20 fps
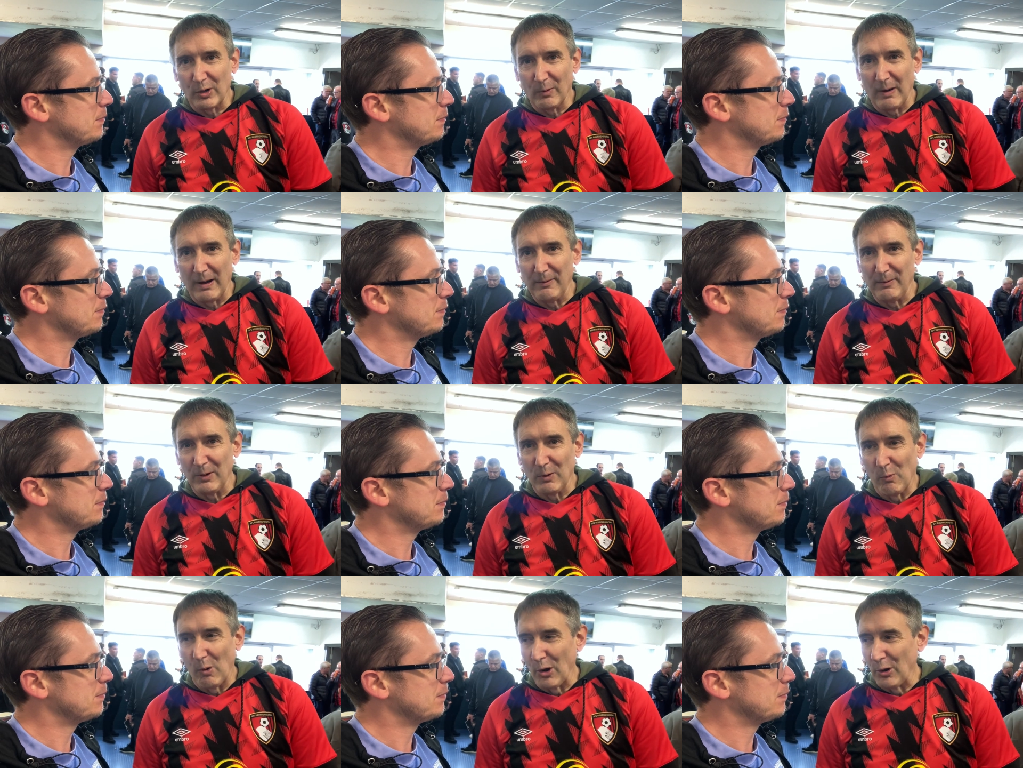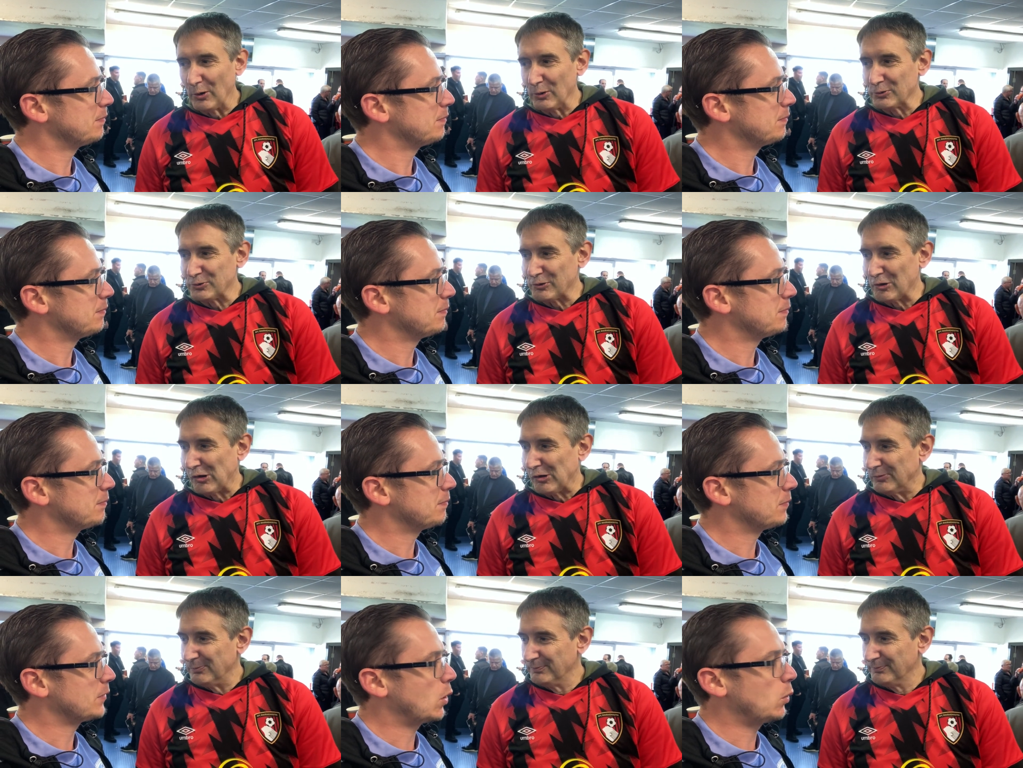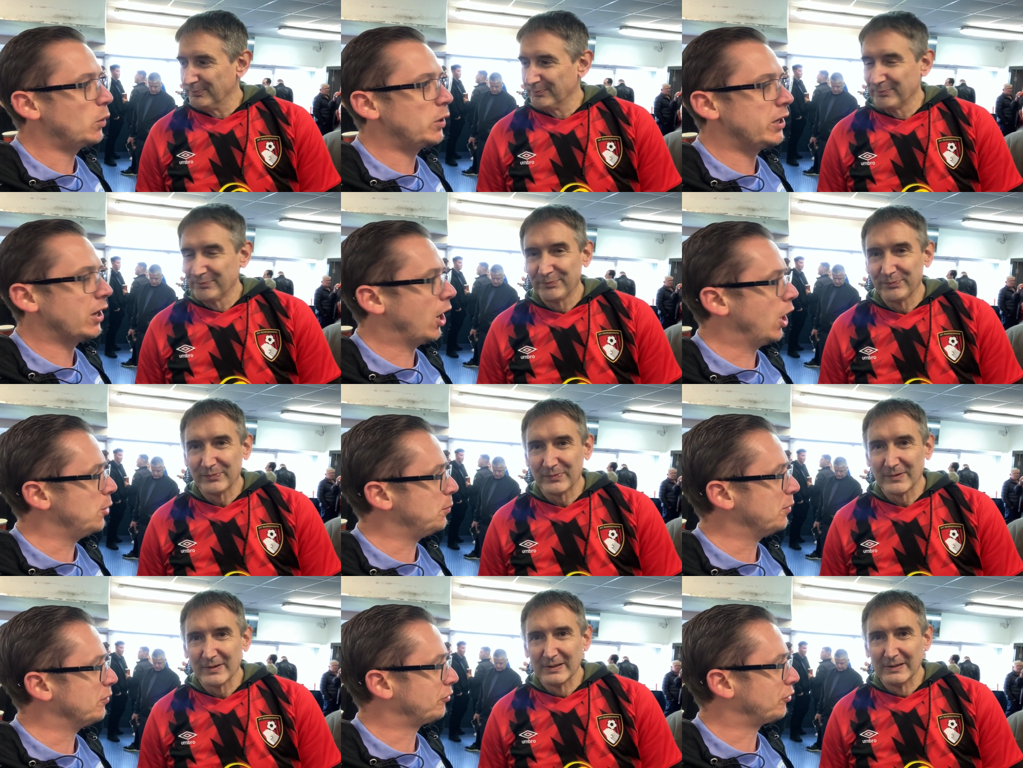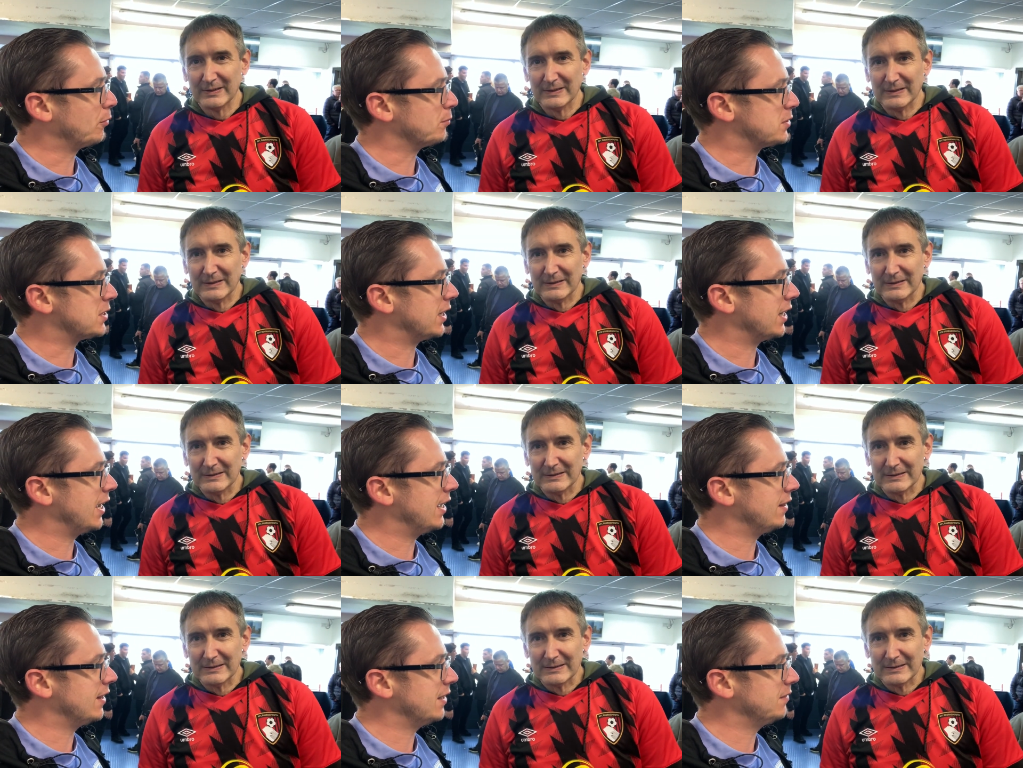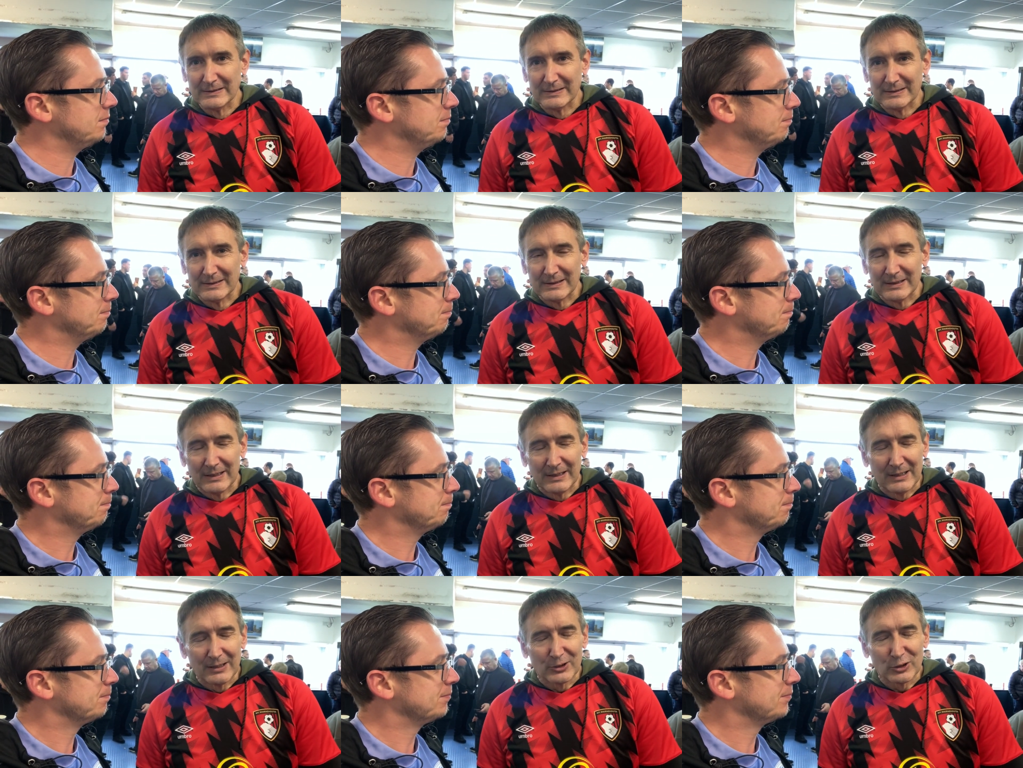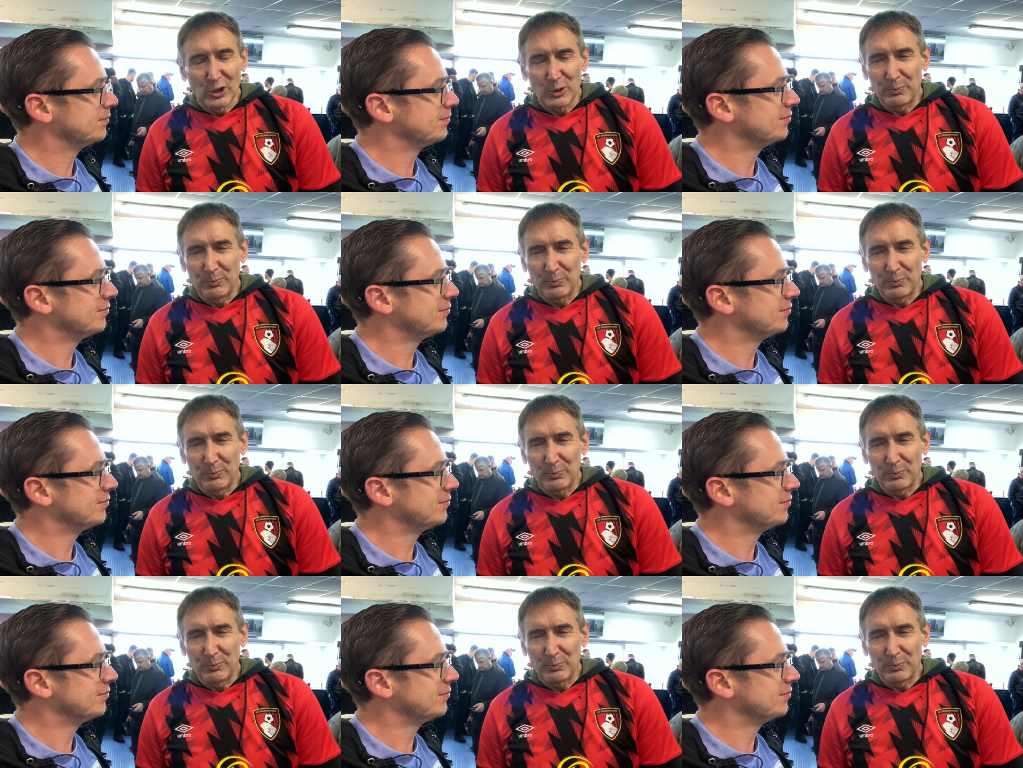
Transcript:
Speaker 1: away with a one-all draw. What are you hoping from today then?